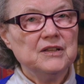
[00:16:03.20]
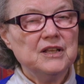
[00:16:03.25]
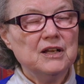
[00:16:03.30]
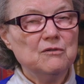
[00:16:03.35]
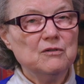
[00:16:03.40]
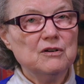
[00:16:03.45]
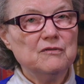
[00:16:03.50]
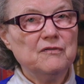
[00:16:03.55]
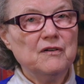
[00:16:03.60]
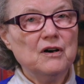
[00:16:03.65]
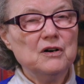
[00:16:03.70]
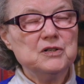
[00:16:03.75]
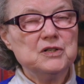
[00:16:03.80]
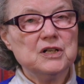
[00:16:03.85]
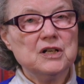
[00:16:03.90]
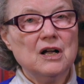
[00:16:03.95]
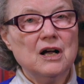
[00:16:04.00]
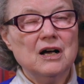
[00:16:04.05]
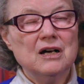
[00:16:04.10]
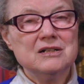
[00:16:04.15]
they refer to
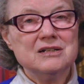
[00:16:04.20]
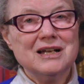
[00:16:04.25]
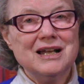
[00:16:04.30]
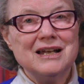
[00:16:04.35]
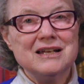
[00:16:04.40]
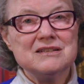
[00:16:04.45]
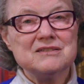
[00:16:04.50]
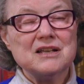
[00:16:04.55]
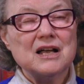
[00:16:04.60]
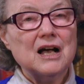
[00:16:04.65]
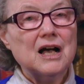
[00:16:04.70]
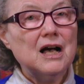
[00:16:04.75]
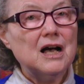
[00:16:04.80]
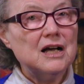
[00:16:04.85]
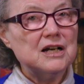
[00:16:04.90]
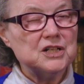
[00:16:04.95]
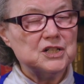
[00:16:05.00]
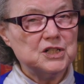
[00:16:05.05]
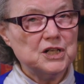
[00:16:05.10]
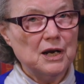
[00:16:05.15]
God as
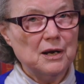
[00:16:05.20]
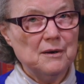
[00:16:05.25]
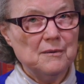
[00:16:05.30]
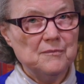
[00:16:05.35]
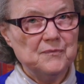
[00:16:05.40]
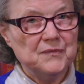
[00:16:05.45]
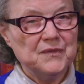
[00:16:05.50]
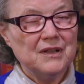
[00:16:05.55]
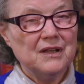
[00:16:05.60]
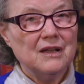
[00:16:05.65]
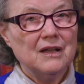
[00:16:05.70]
Hashem.